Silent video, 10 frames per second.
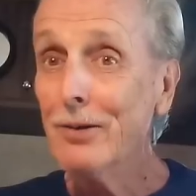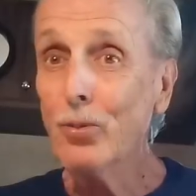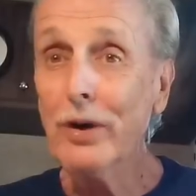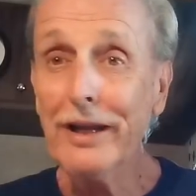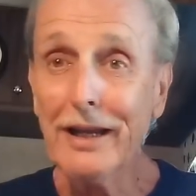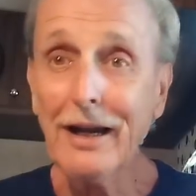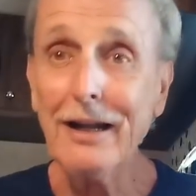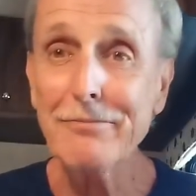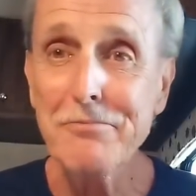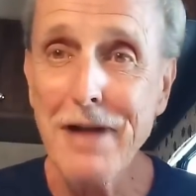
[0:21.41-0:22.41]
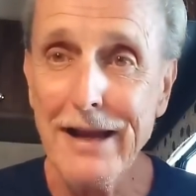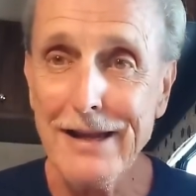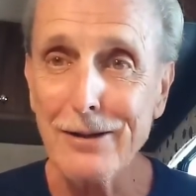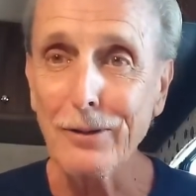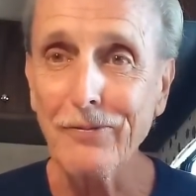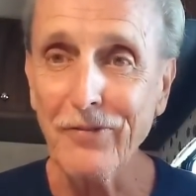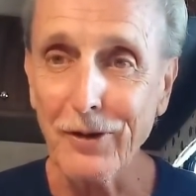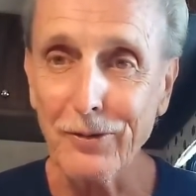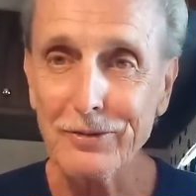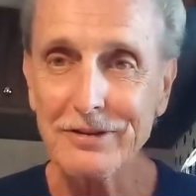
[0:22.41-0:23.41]
We got mail,
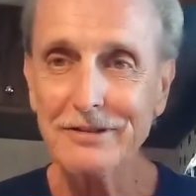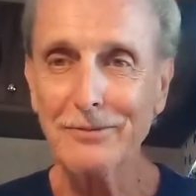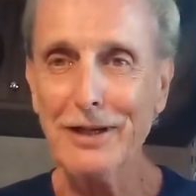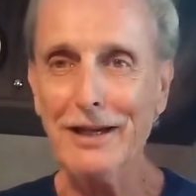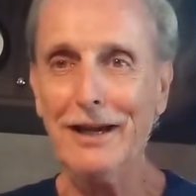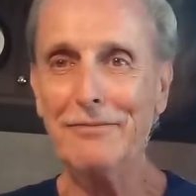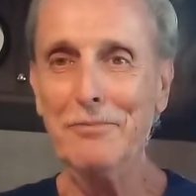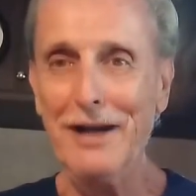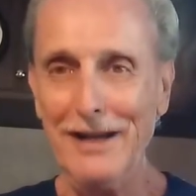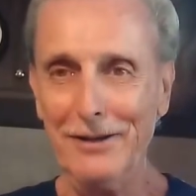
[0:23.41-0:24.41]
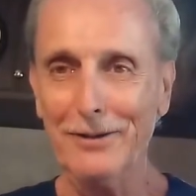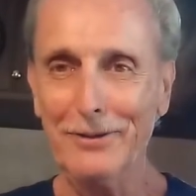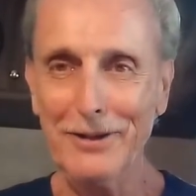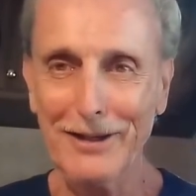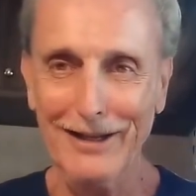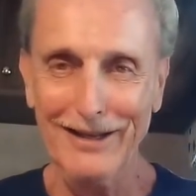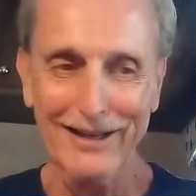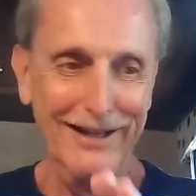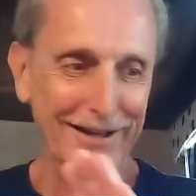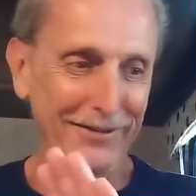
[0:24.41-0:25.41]
folks. We got mail. You're going
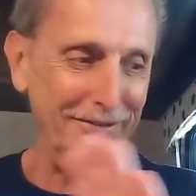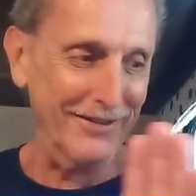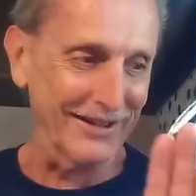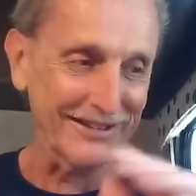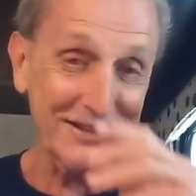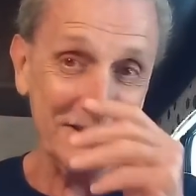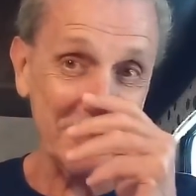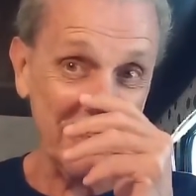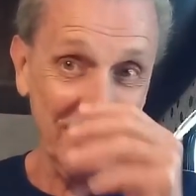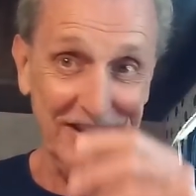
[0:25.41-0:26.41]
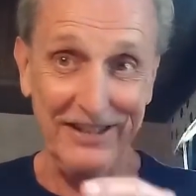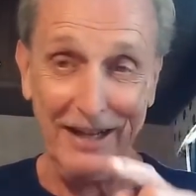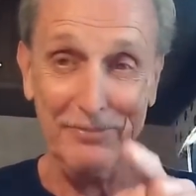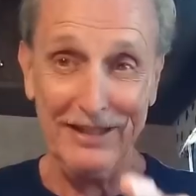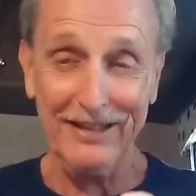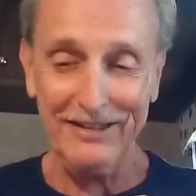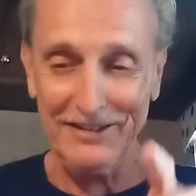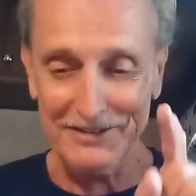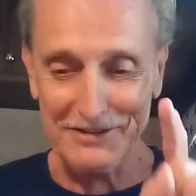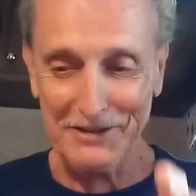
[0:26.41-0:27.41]
to love this. This is good. I'm telling
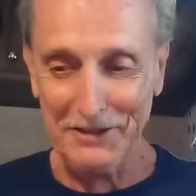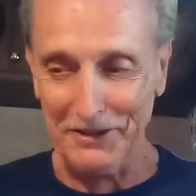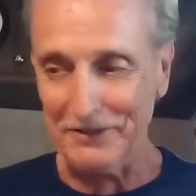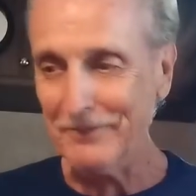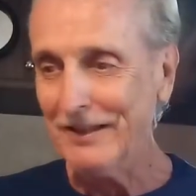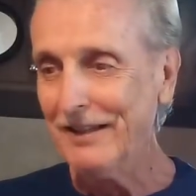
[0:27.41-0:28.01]
you, this is good.